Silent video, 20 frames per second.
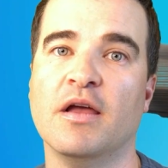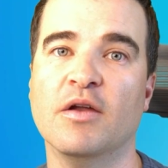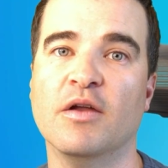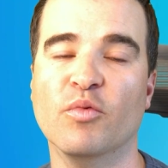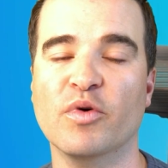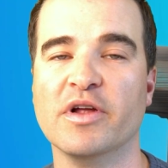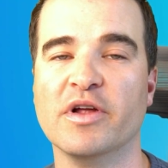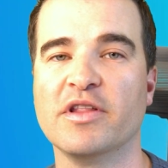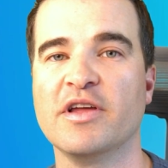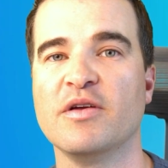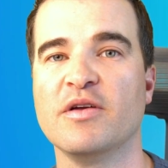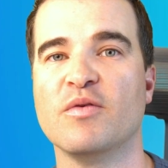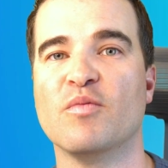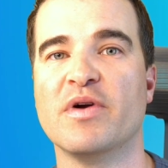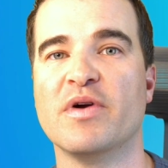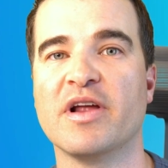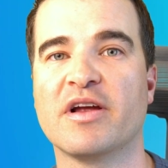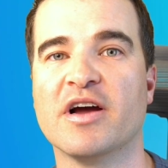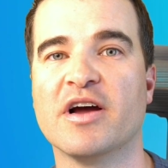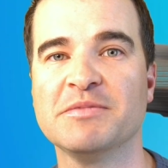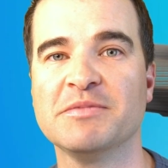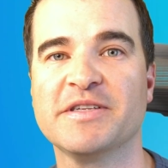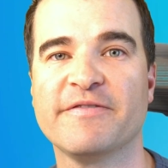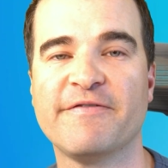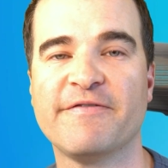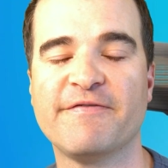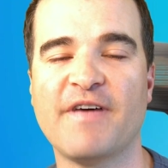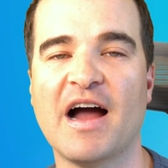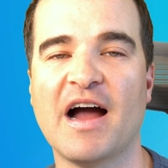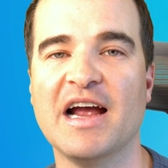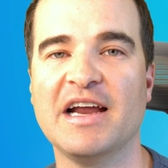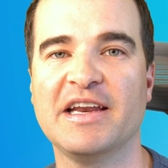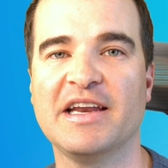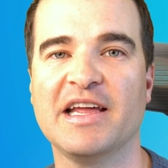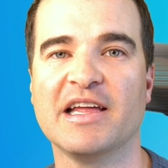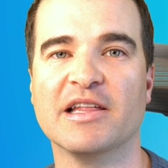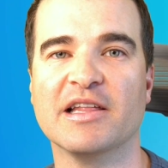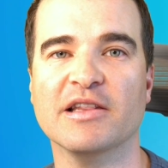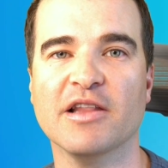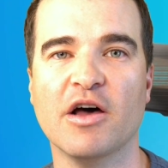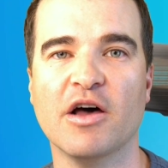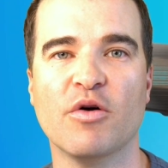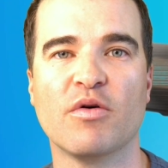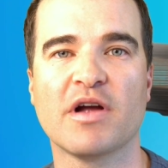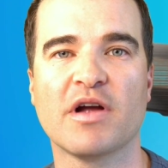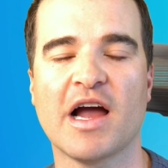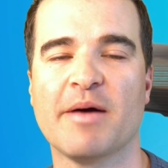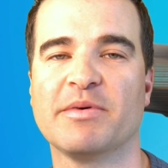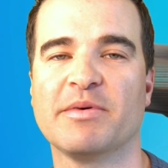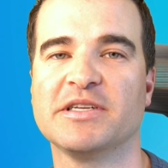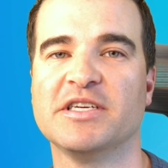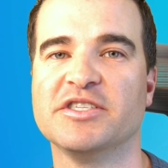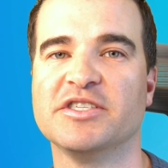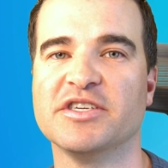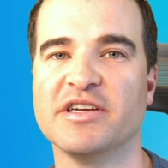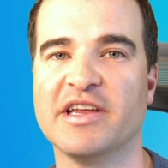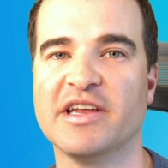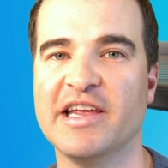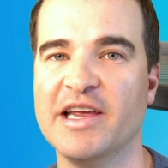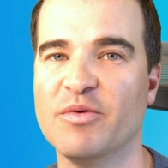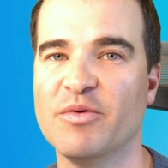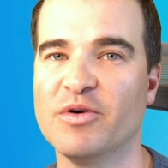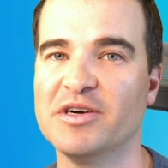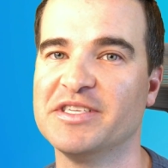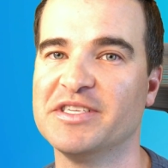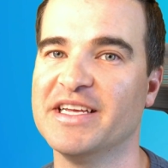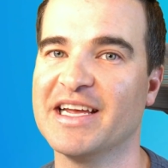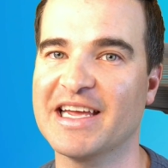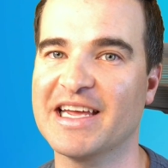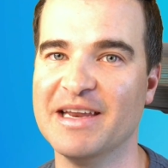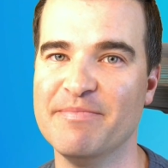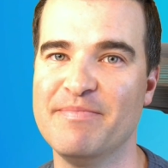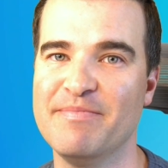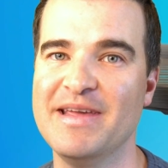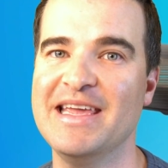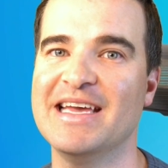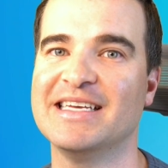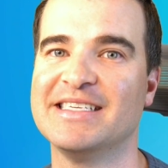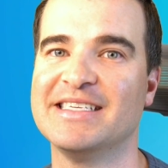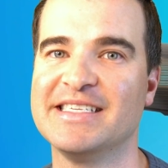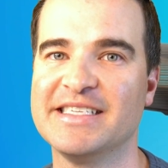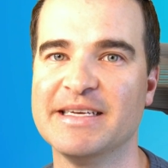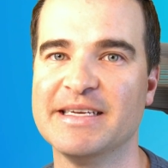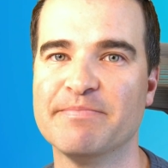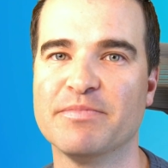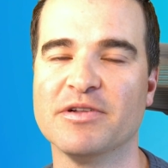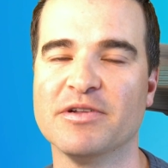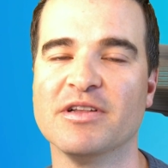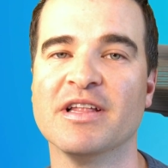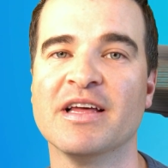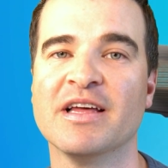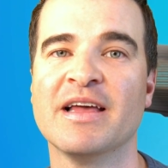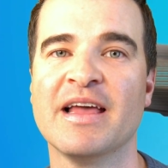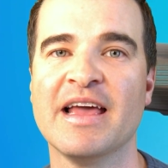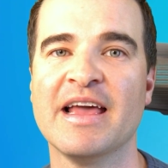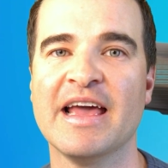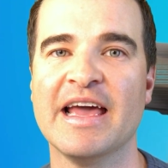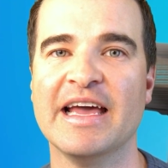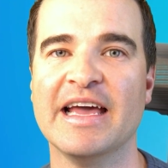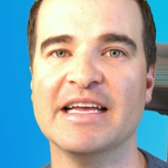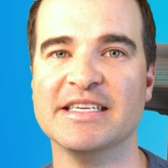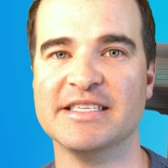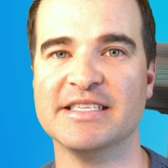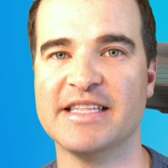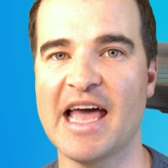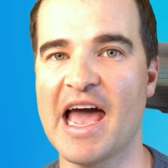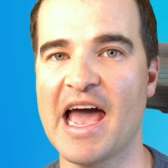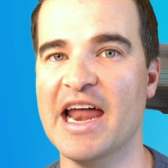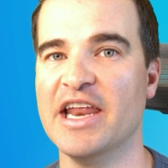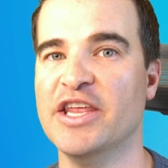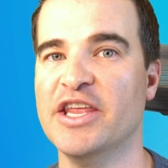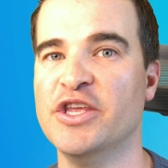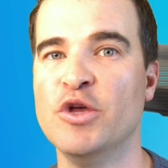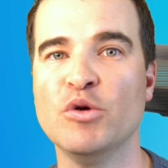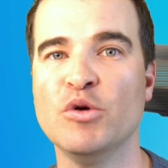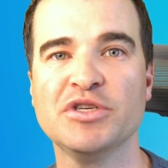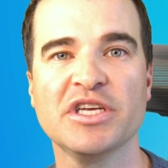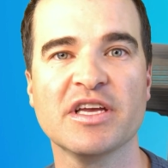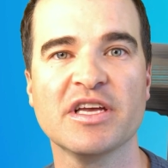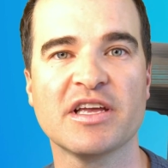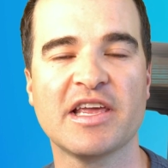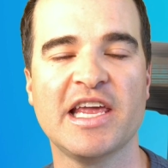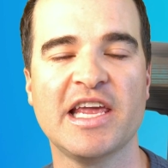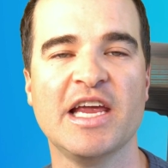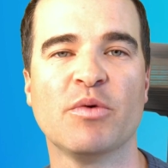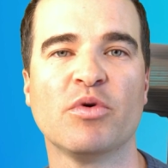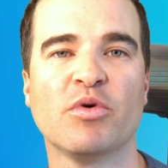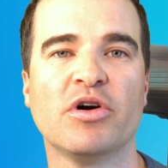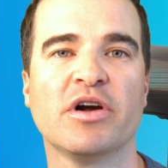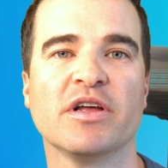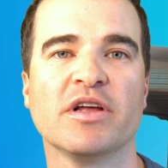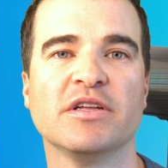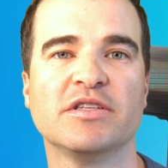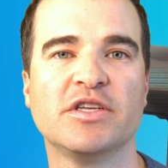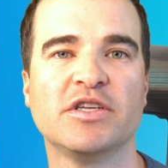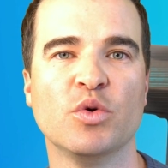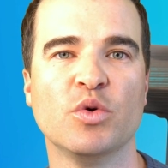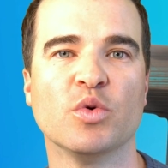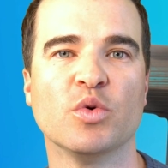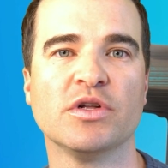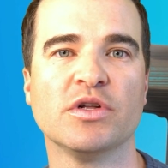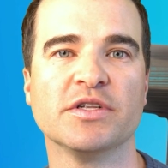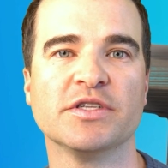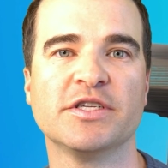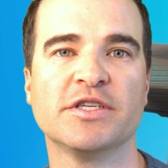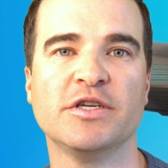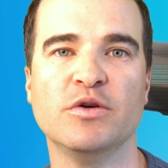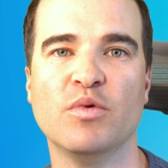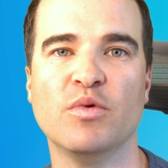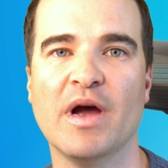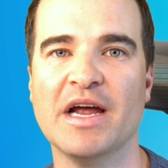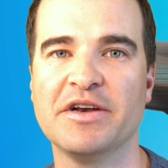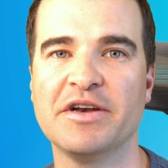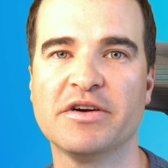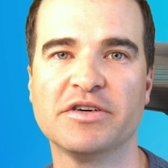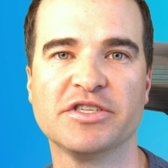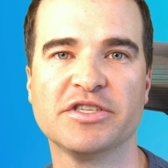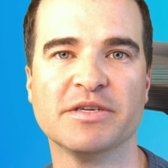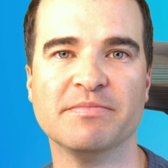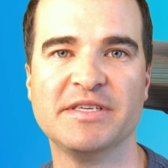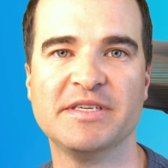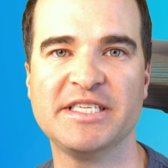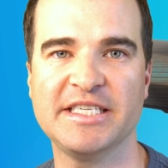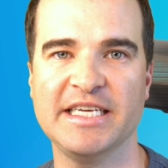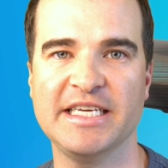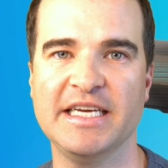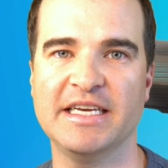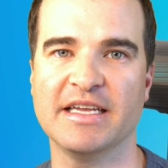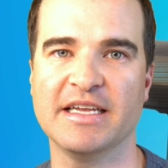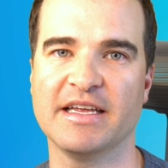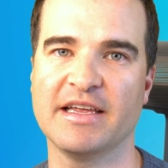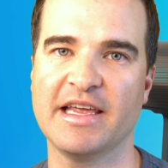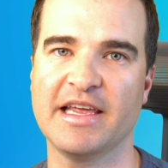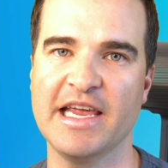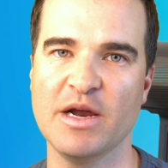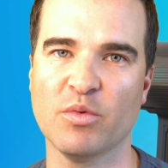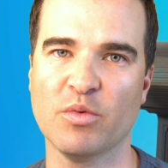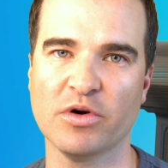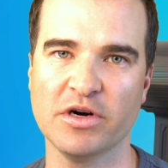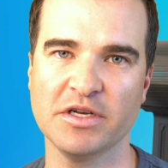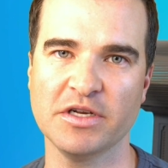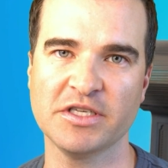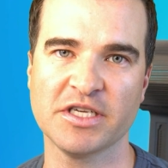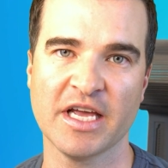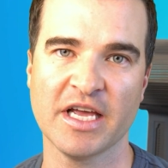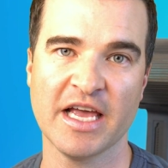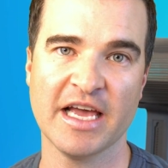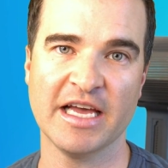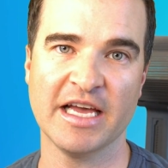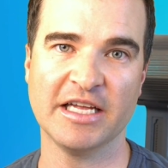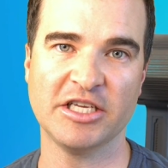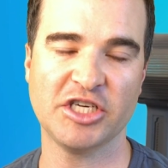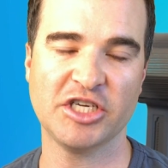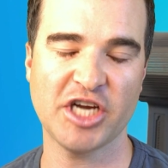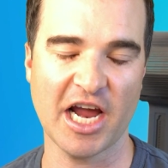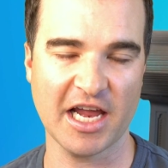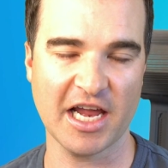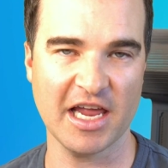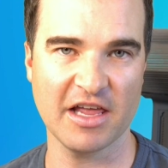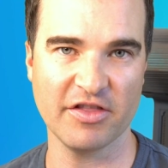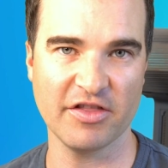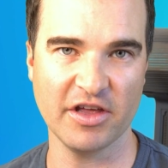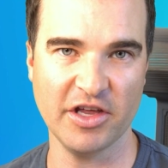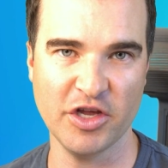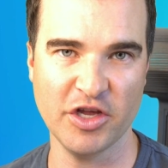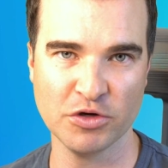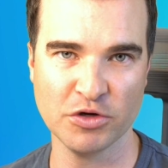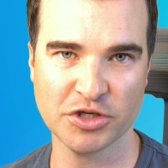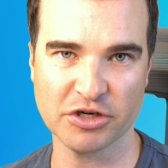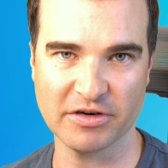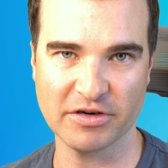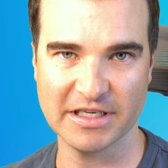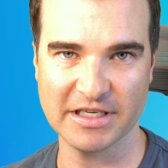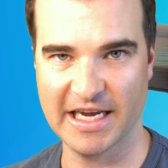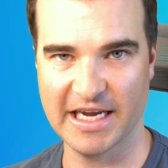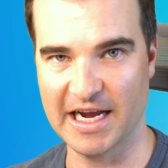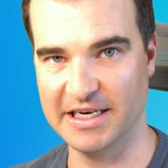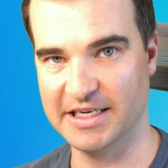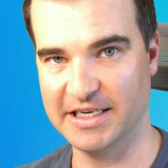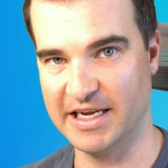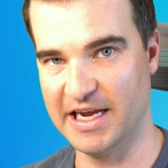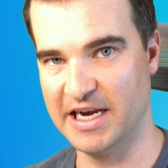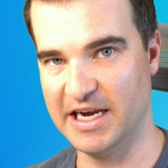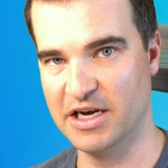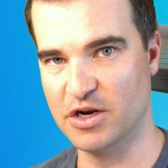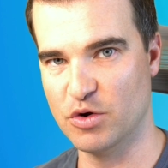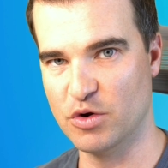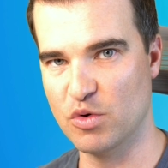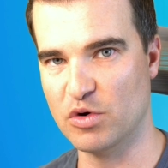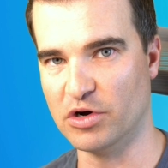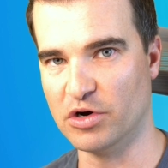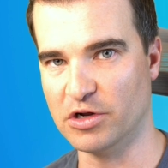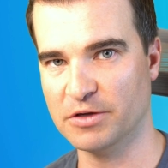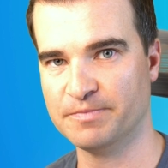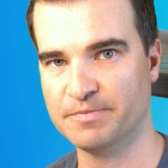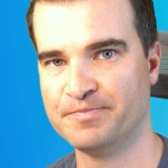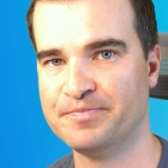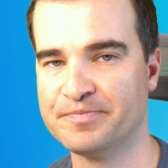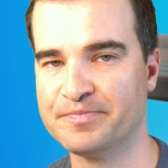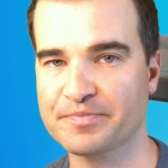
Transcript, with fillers: And really, when it comes to finding low competition keywords, it can be as simple as that. Using a keyword tool to enter some seed keywords, checking the user intent in Google